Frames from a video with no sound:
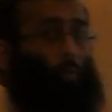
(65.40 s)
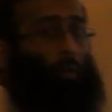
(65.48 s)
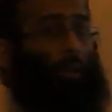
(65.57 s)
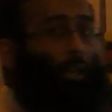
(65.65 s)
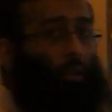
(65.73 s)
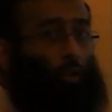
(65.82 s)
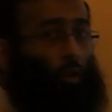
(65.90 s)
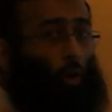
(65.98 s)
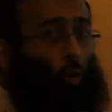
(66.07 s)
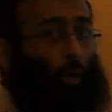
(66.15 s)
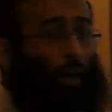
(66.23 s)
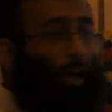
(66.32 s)
we need to
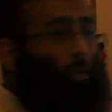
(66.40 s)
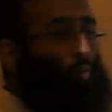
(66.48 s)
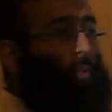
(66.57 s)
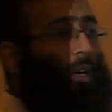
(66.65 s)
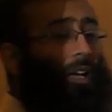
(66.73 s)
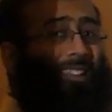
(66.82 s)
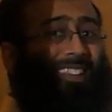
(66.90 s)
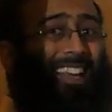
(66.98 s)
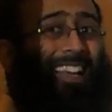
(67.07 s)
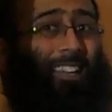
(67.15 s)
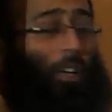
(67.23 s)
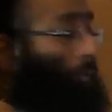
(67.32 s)
know how to work out
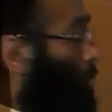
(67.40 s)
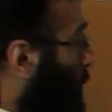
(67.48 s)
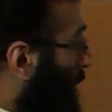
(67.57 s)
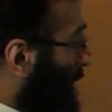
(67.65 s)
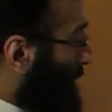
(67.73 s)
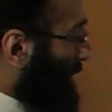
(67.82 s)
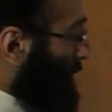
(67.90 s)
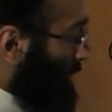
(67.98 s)
the area of one of these